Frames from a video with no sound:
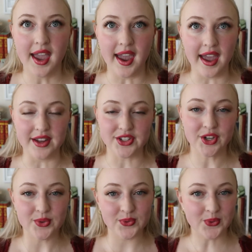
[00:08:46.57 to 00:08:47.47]
And
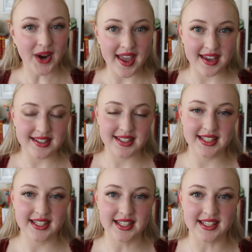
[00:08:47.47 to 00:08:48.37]
Fred
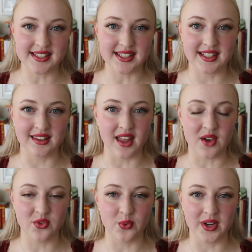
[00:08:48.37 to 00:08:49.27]
is in
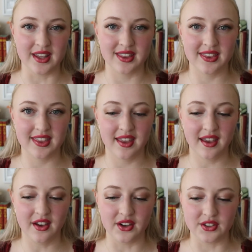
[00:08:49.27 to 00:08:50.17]
love with
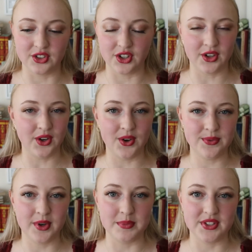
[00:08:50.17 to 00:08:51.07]
a girl
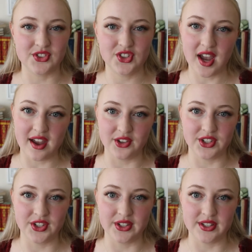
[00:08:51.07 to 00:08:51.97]
from his
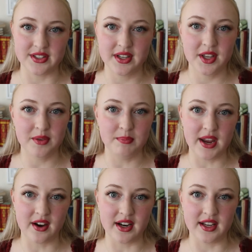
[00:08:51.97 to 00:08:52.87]
childhood,
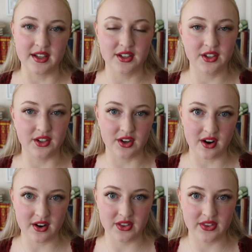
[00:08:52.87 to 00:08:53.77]
Mary
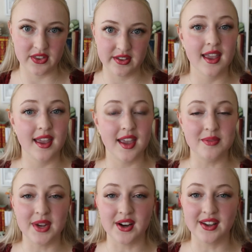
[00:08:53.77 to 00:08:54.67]
Garth.
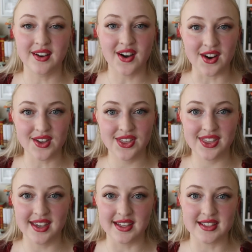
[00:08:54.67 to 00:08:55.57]
And Mary
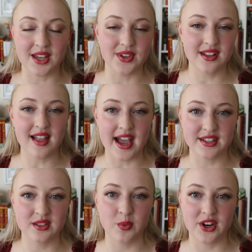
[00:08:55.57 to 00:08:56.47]
Garth is of a
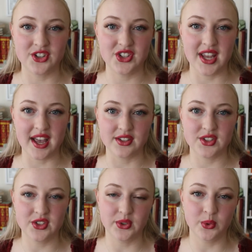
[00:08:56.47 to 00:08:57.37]
class where she
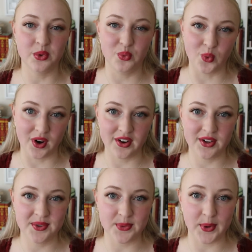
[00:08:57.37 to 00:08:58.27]
has to
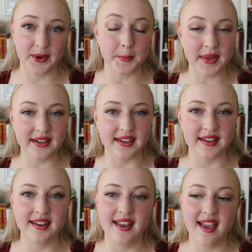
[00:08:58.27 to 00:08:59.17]
work for her
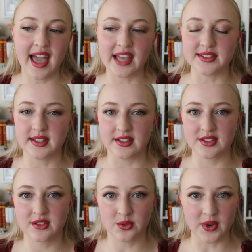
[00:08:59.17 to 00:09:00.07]
money, as
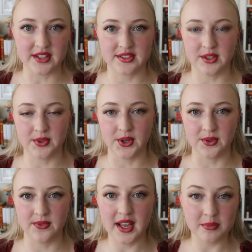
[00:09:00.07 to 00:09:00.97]
does the rest of
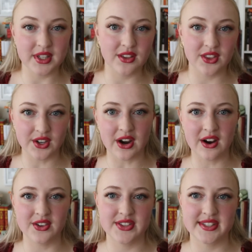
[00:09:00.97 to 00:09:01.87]
her family, the
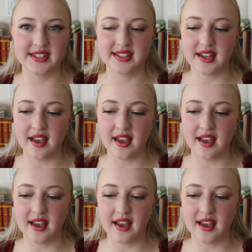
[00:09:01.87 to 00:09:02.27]
Garths.